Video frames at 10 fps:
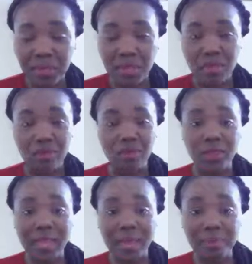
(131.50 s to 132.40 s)
for
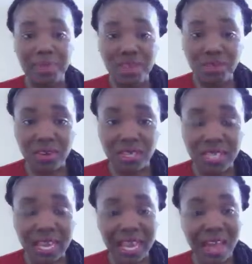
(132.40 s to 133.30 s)
that period, and
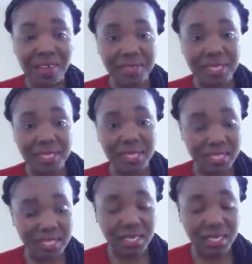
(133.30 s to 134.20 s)
after the decision
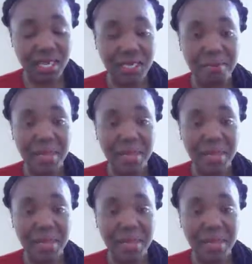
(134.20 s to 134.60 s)
has been made,